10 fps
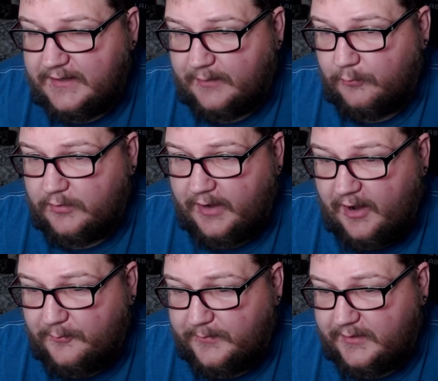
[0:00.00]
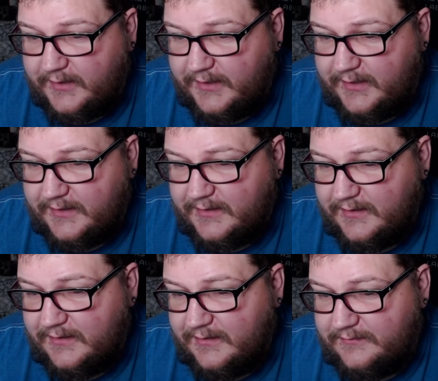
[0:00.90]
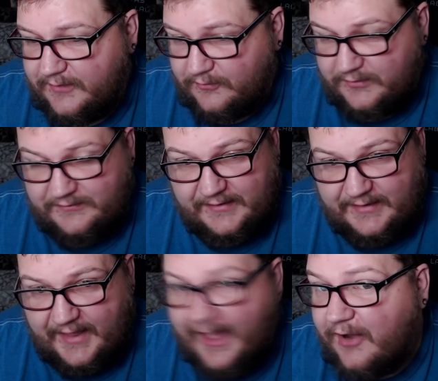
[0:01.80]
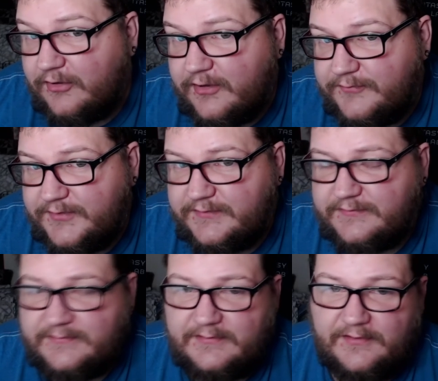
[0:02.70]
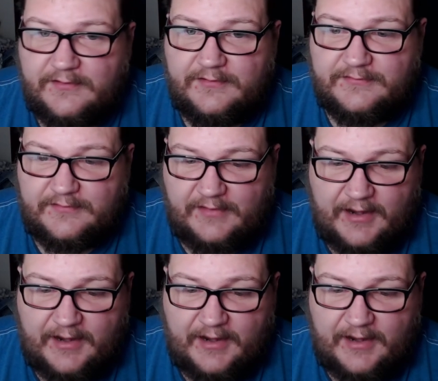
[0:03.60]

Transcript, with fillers: I wonder how many they're going to take out of it, because a